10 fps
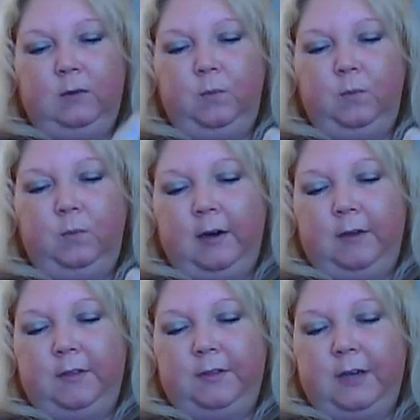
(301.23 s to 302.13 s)

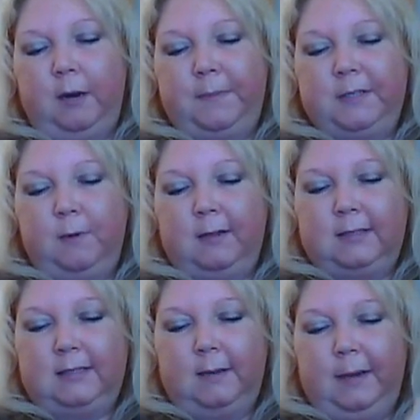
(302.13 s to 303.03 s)
where the therapist
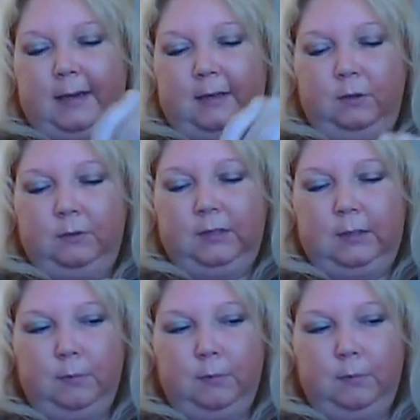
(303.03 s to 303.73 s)
wants them. I can only